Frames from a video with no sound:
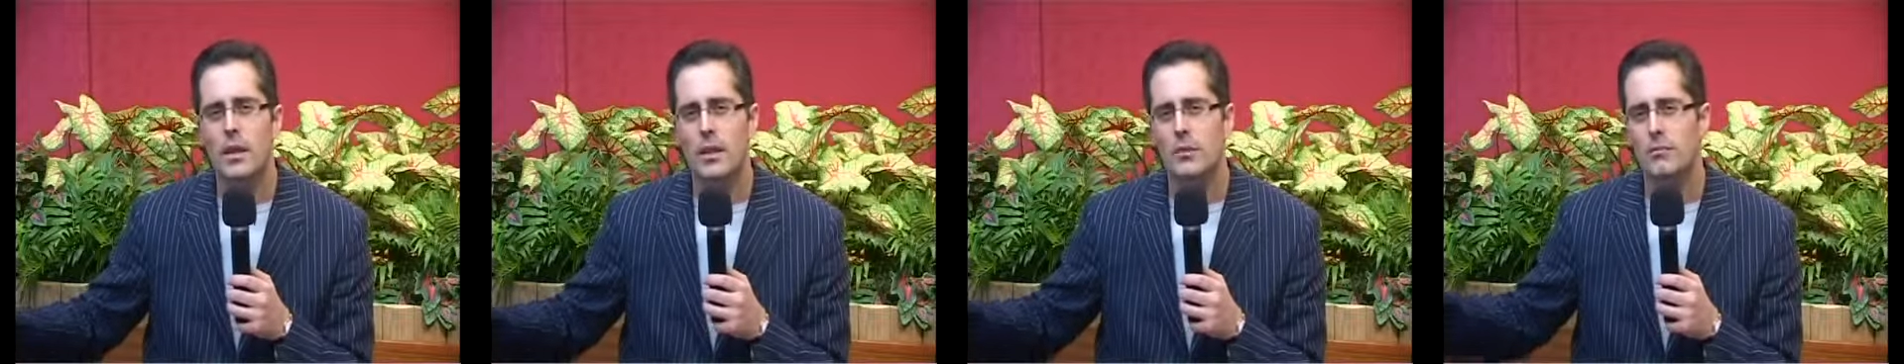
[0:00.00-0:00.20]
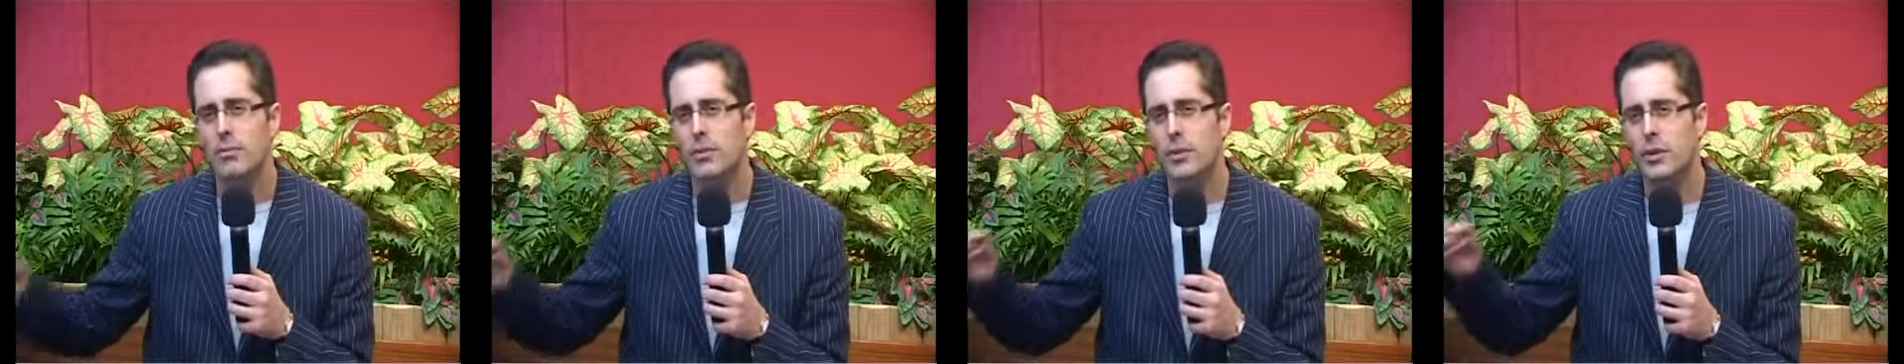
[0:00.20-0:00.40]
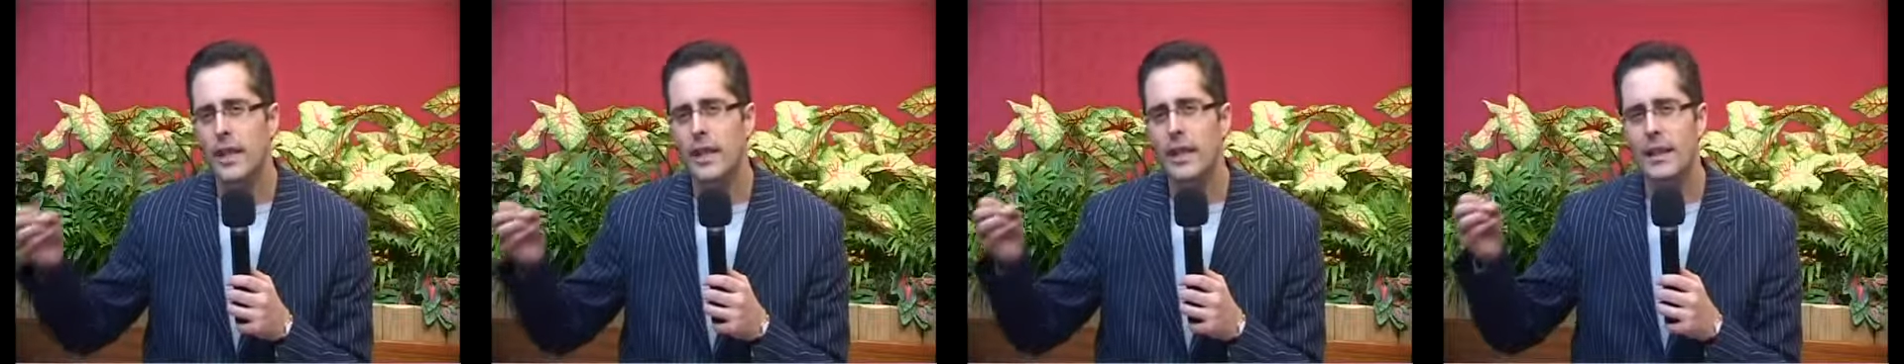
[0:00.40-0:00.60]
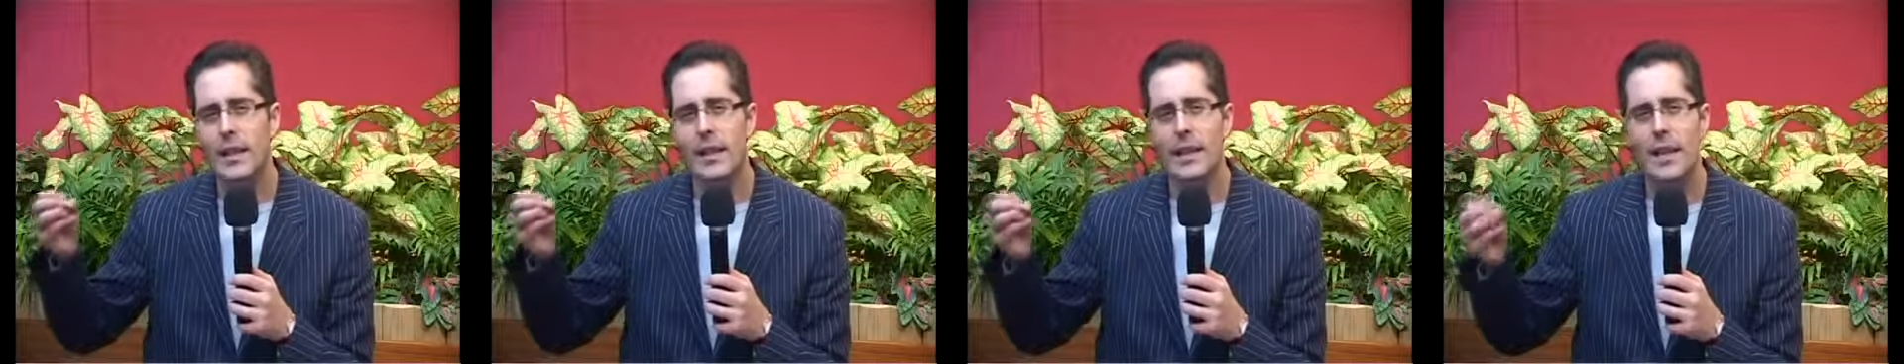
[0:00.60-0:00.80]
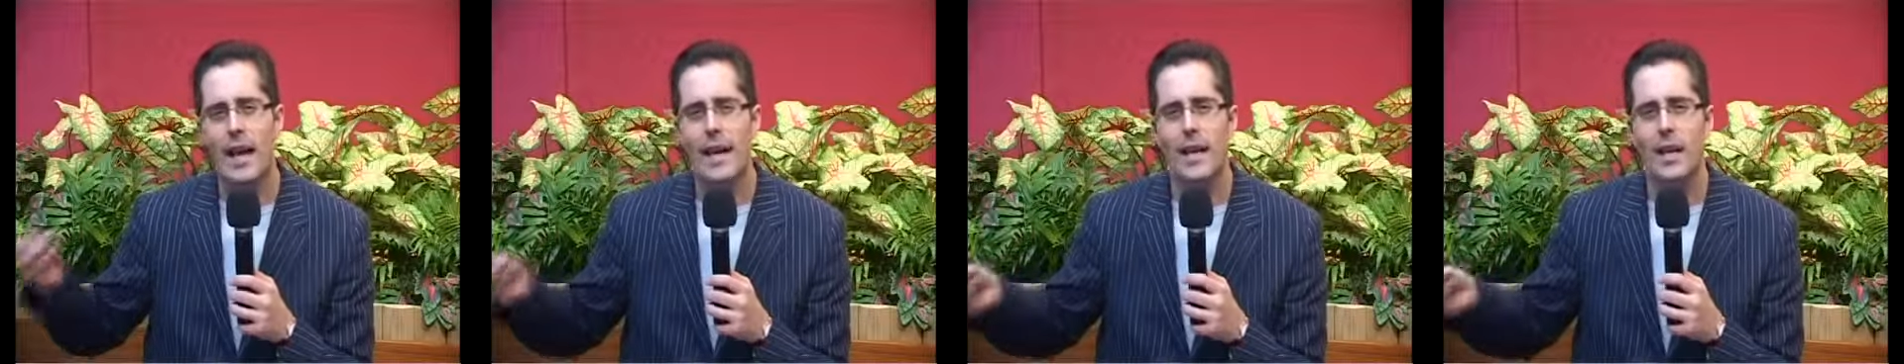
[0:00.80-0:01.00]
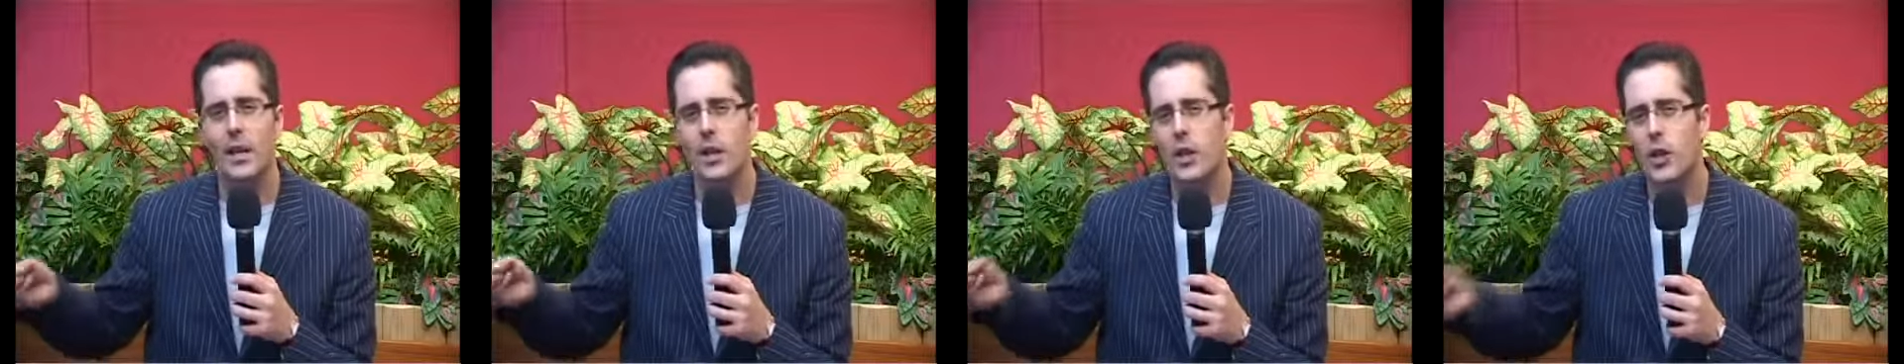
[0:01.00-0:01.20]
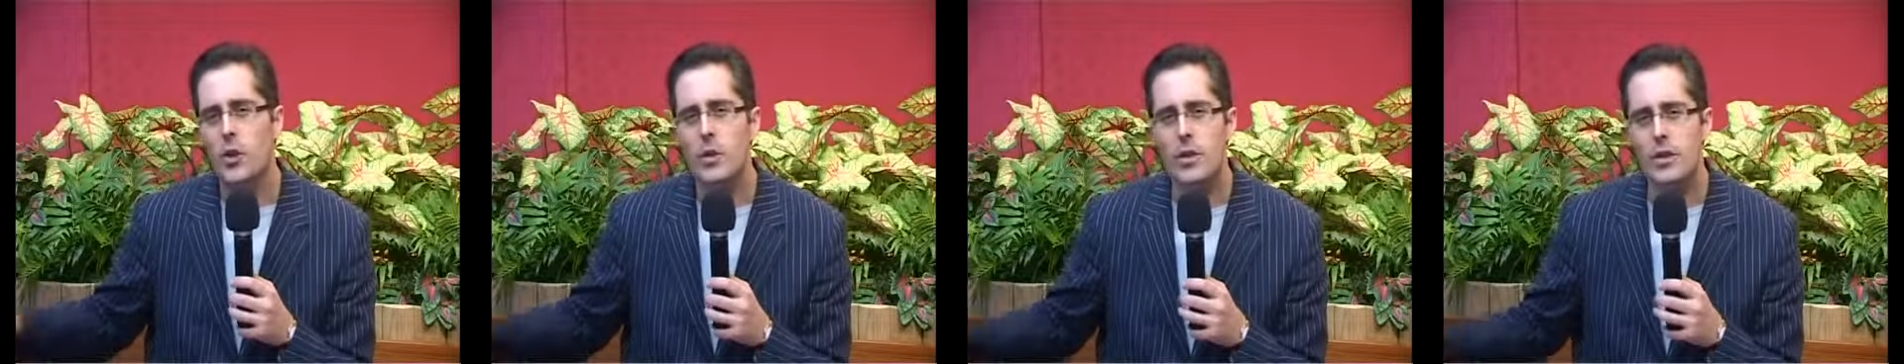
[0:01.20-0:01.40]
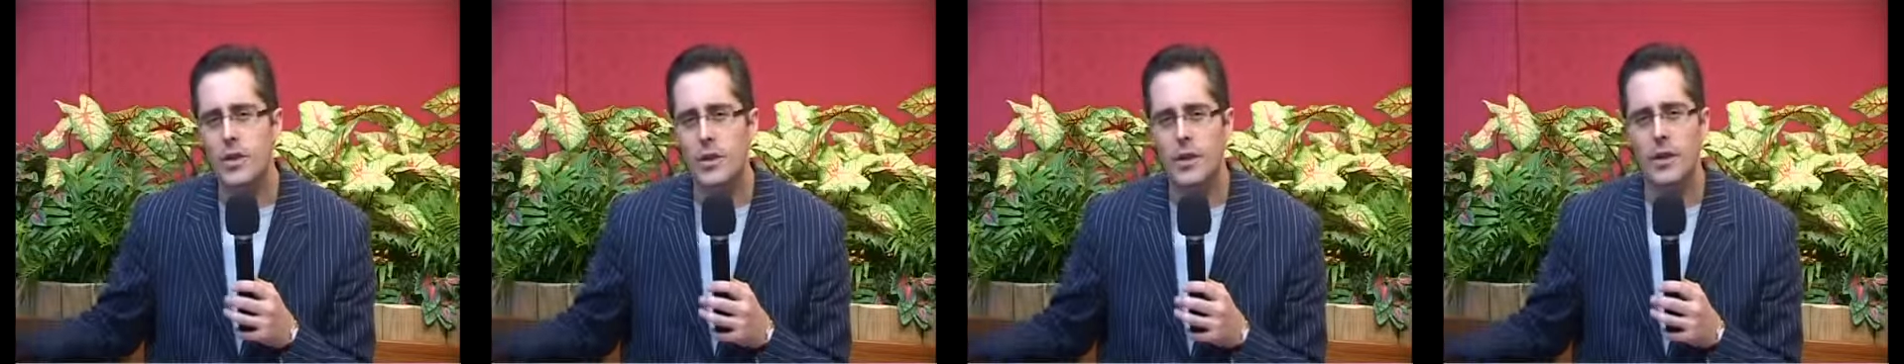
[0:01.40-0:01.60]
completely like a
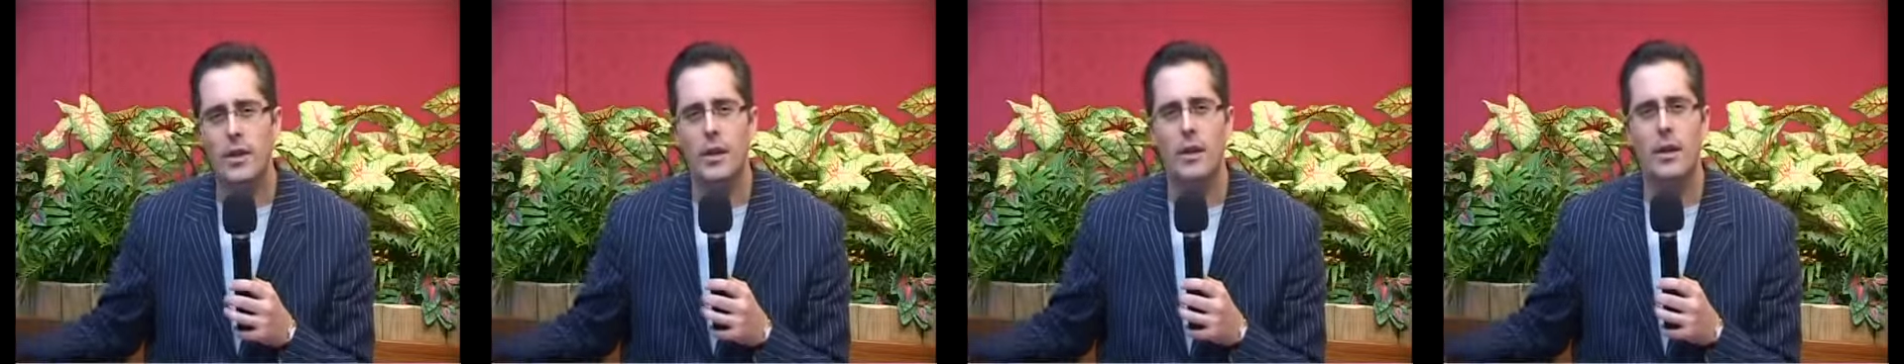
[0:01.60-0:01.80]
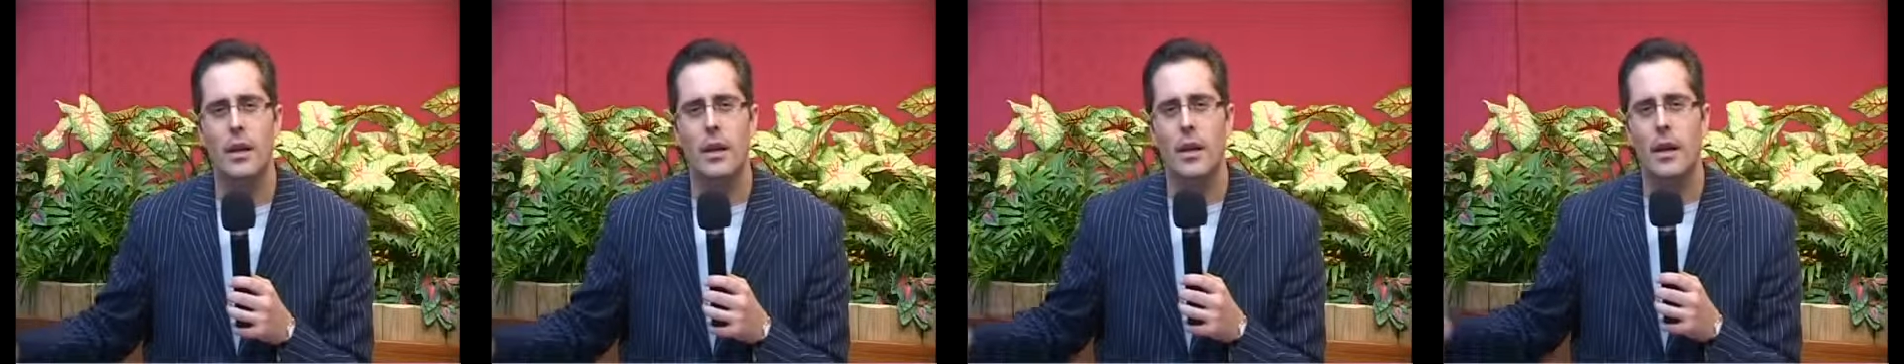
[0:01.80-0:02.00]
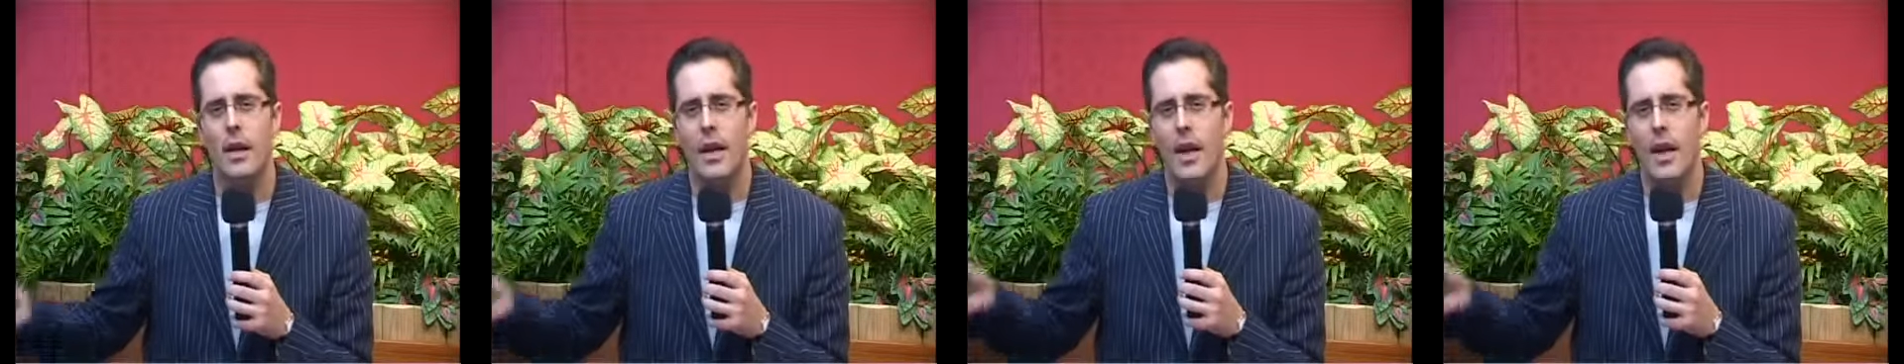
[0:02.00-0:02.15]
loser